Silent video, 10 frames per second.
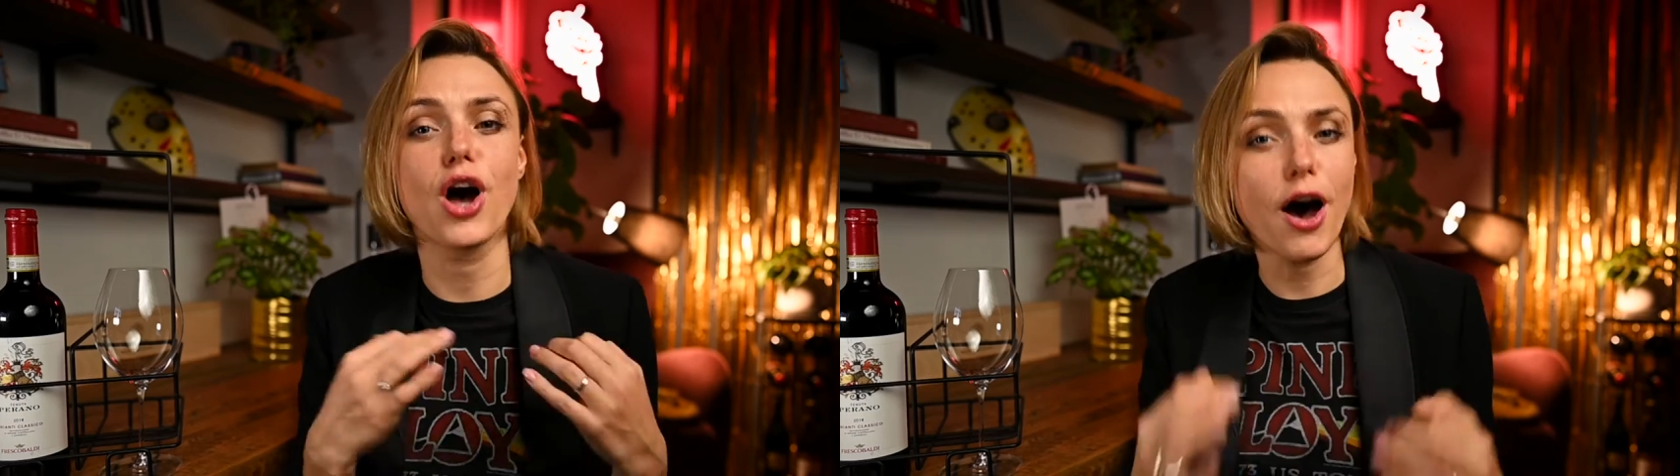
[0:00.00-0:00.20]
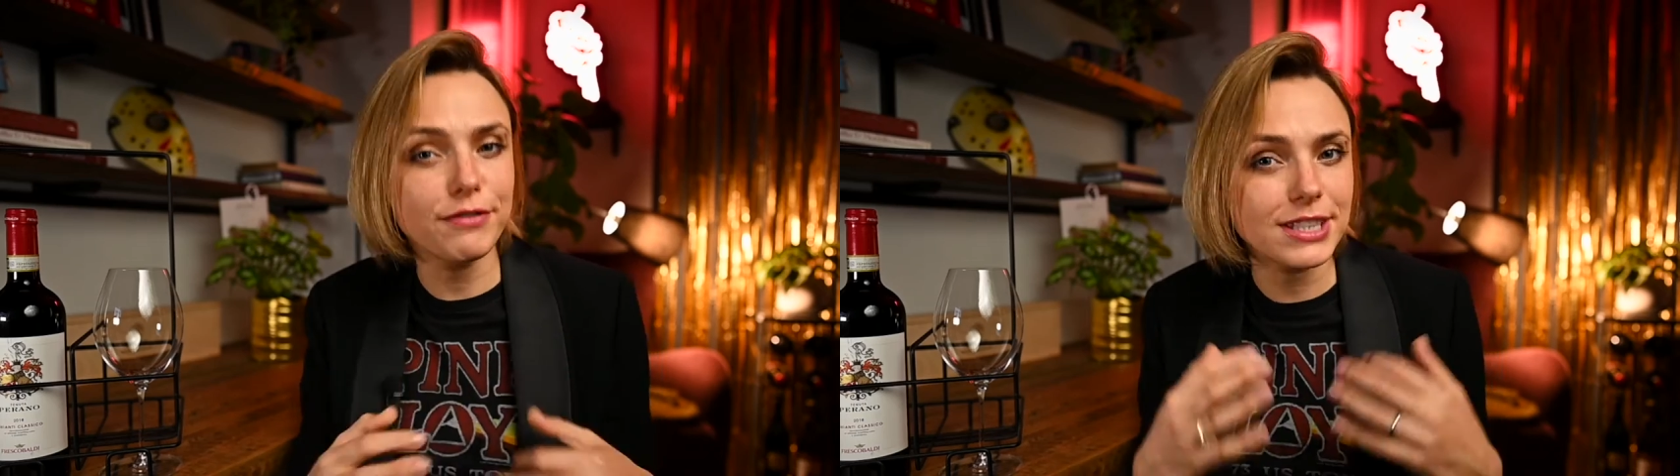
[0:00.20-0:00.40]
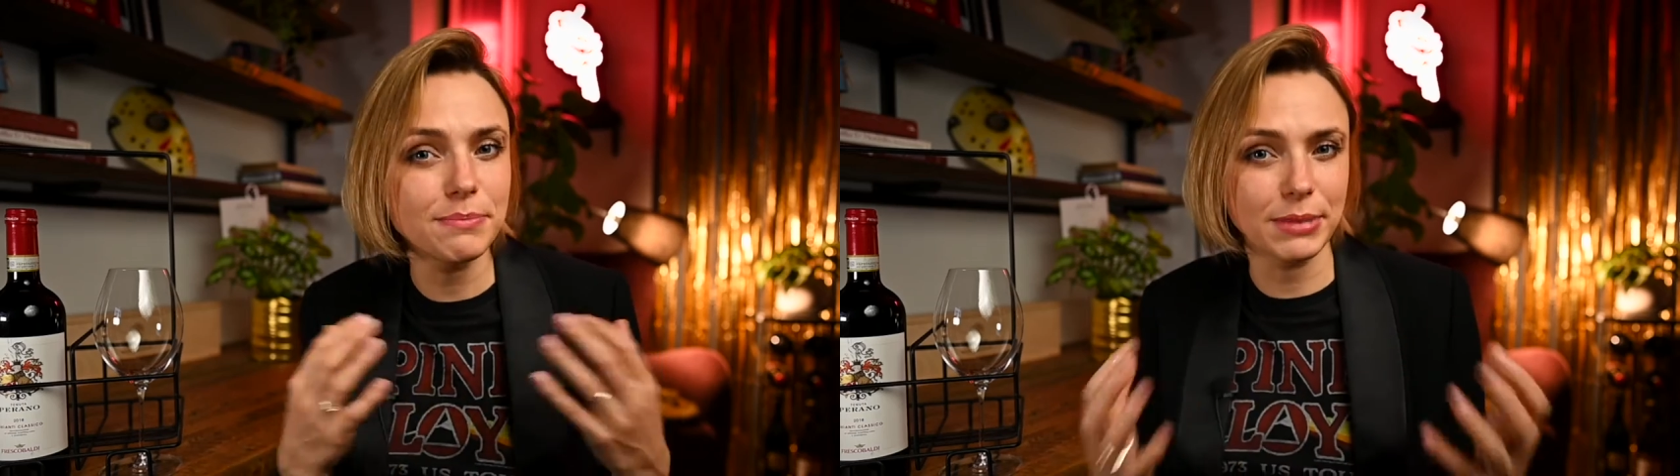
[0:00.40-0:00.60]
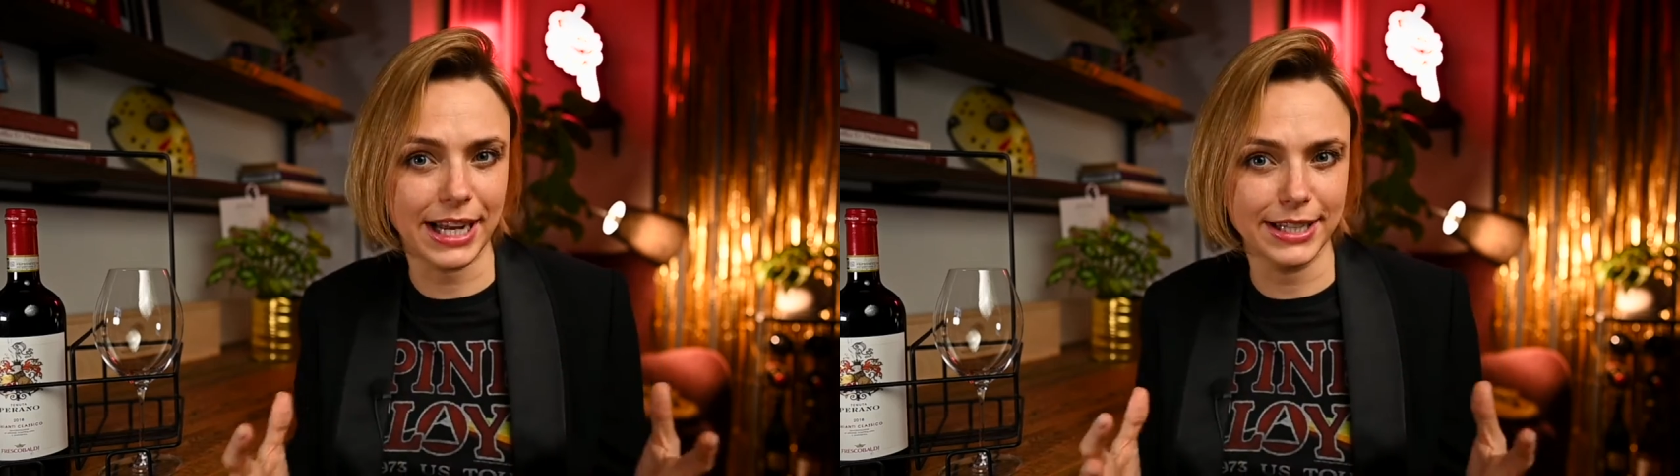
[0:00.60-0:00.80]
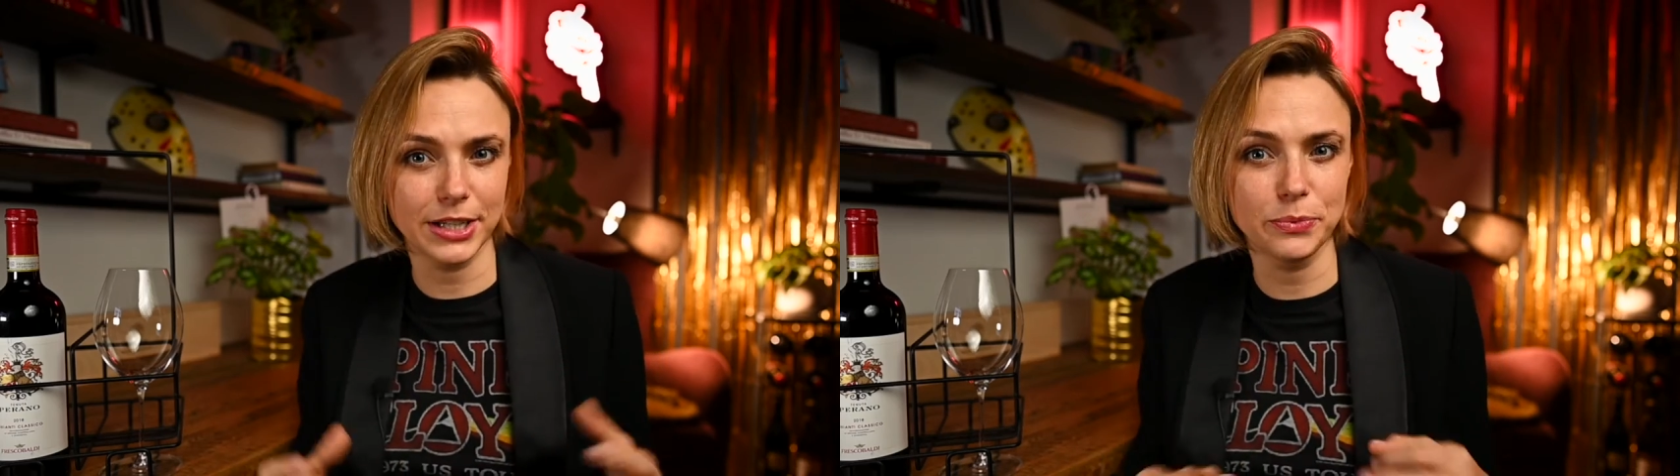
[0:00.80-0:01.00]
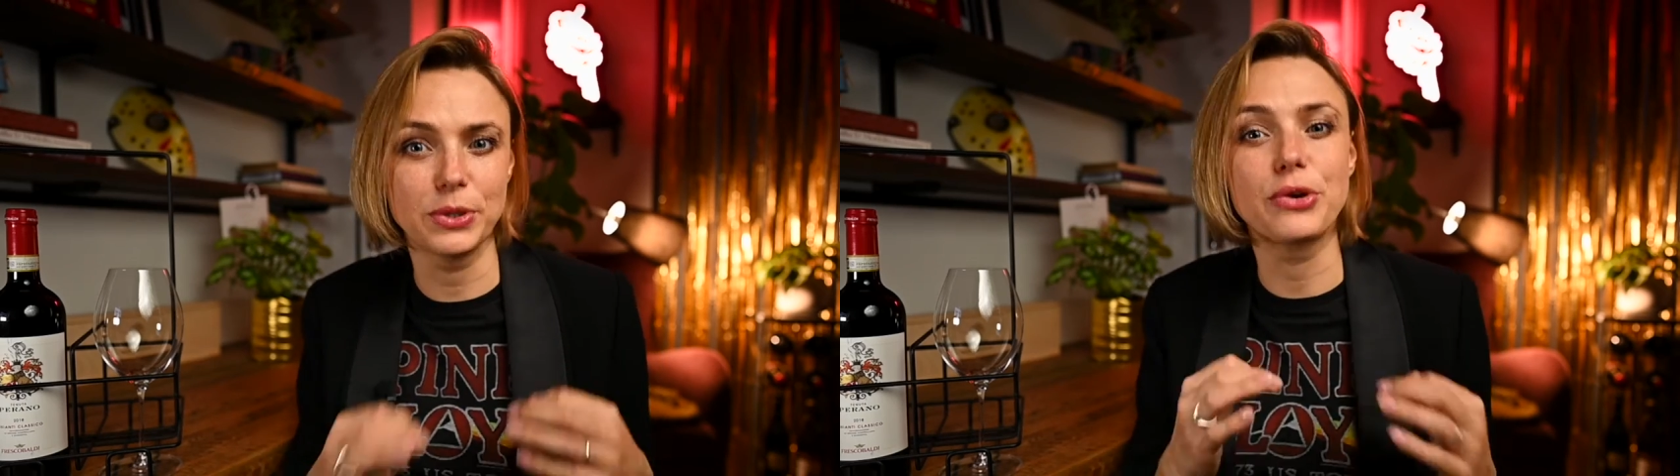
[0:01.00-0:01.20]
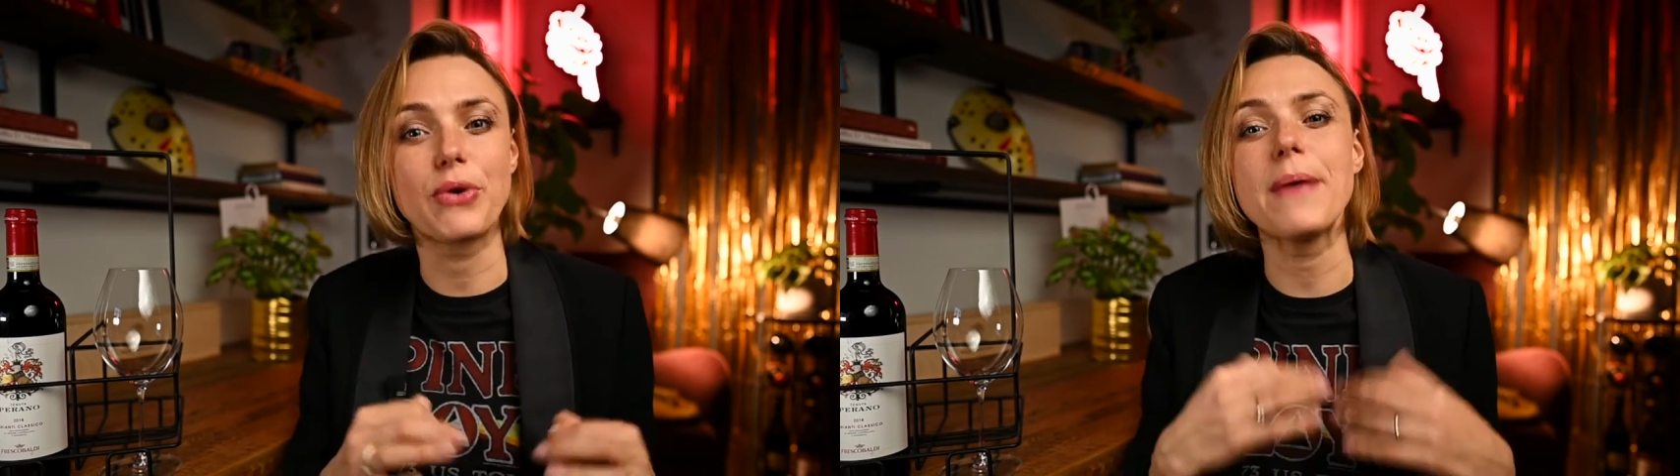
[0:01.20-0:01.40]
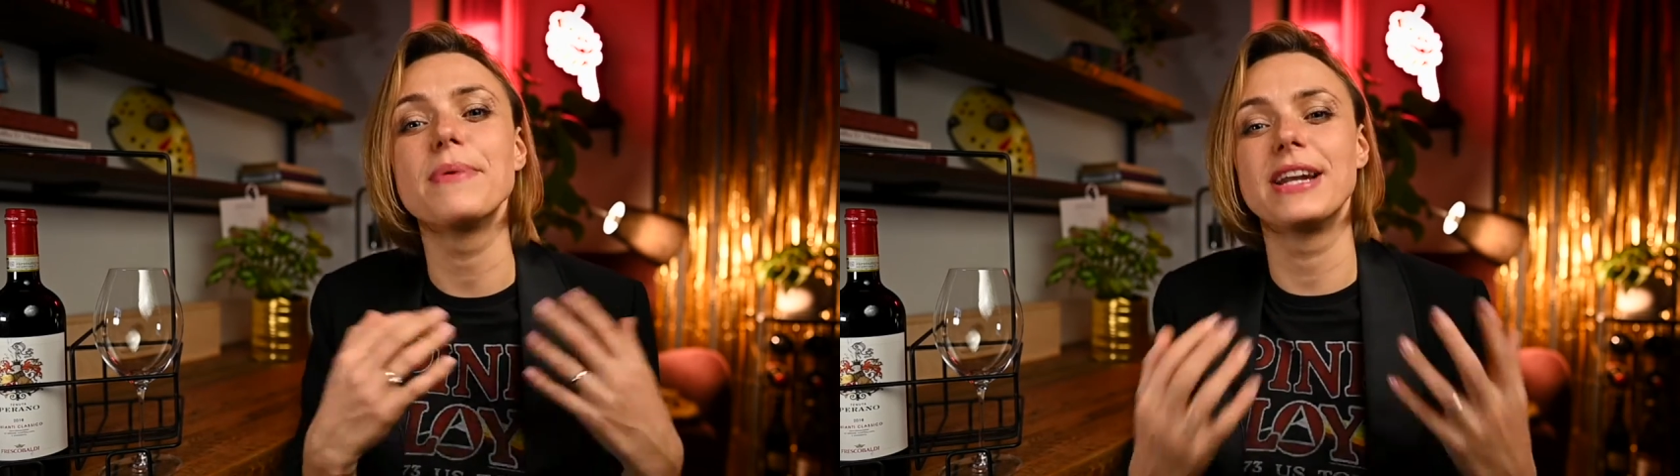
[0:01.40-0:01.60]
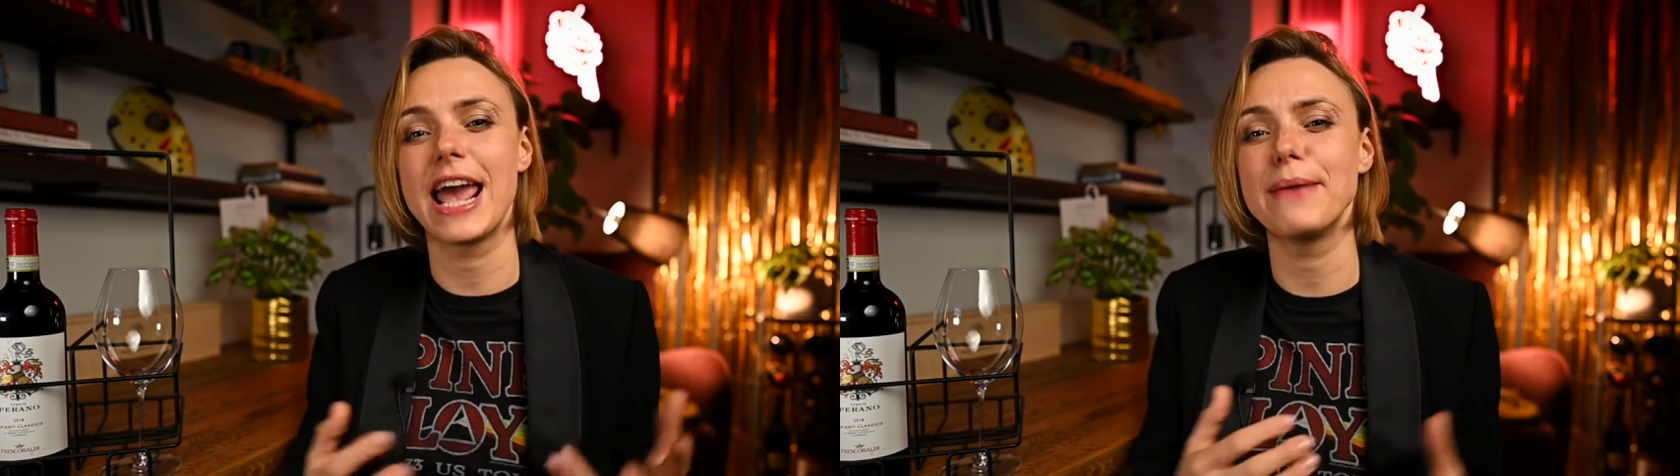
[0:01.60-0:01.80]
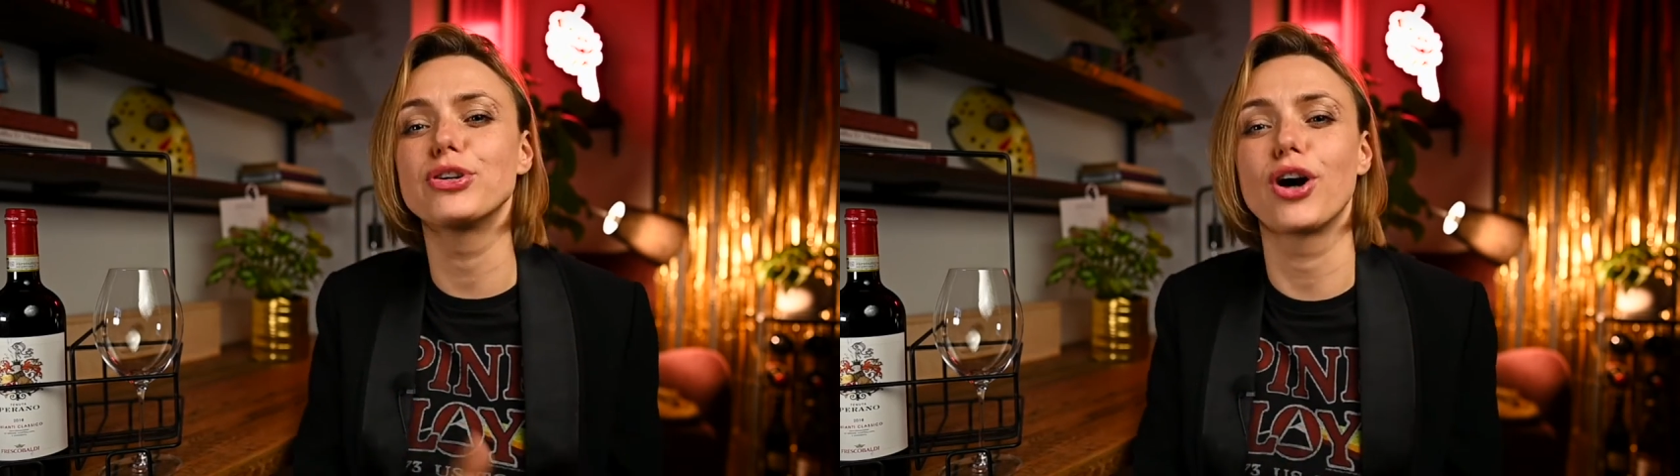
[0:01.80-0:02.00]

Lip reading: often blended with grape named